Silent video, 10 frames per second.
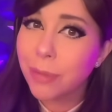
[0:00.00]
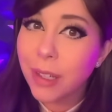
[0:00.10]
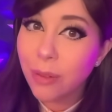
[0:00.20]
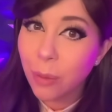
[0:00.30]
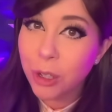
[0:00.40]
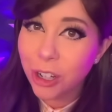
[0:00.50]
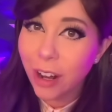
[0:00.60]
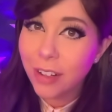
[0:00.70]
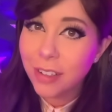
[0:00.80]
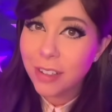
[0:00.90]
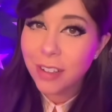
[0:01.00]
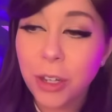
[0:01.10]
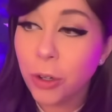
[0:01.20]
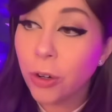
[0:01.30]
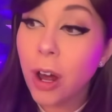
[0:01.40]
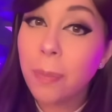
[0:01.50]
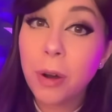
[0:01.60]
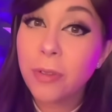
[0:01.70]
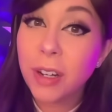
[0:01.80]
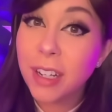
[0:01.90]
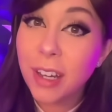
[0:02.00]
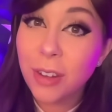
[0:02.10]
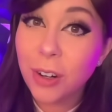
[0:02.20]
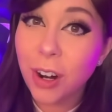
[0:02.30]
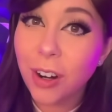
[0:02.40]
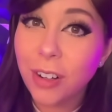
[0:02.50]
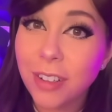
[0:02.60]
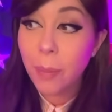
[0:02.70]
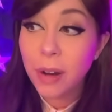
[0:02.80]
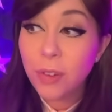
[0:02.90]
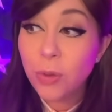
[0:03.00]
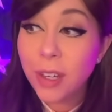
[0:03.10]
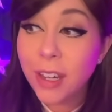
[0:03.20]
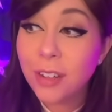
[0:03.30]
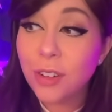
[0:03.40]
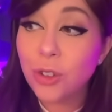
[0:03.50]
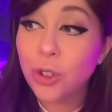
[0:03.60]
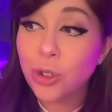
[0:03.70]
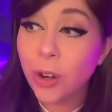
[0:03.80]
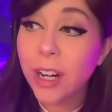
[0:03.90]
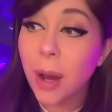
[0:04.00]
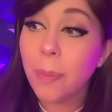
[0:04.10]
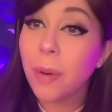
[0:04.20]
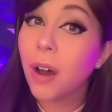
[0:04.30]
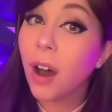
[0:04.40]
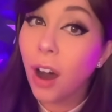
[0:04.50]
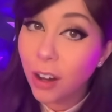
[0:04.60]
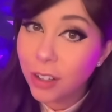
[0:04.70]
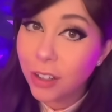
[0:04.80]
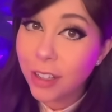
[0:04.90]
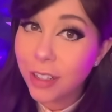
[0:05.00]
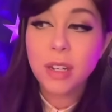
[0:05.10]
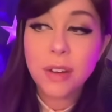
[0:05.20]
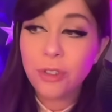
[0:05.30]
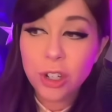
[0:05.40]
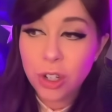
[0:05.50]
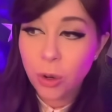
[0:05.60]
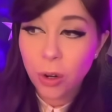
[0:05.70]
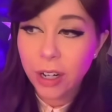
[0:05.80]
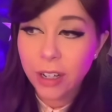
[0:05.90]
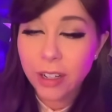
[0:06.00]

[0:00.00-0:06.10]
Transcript: give him a chance. You're not perfect either, girl. But if you nope. think he's straight up ugly, different story.